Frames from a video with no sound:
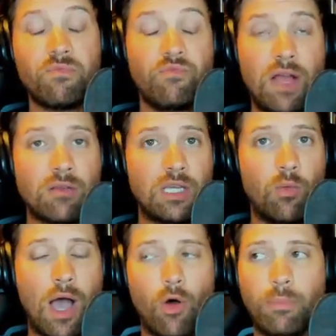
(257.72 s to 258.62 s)
fairly
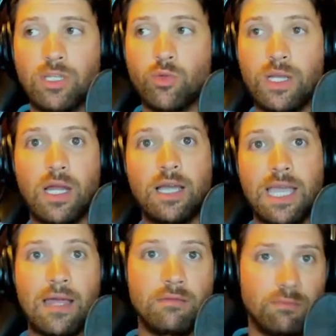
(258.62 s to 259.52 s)
well between,
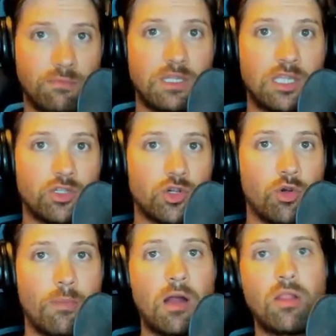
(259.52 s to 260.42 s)
again, the
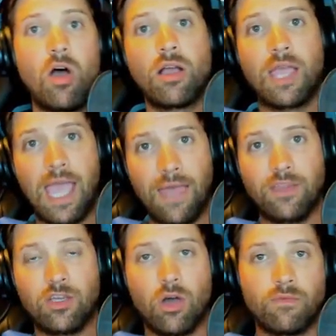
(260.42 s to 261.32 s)
internal monologue and
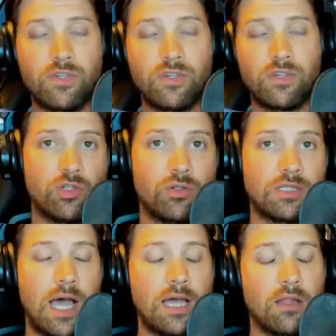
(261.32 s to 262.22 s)
the conversational
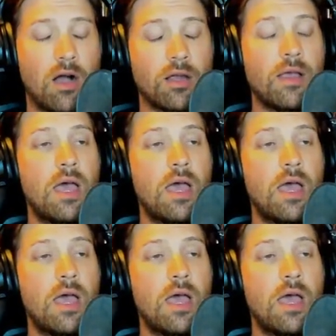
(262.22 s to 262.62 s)
dialogue.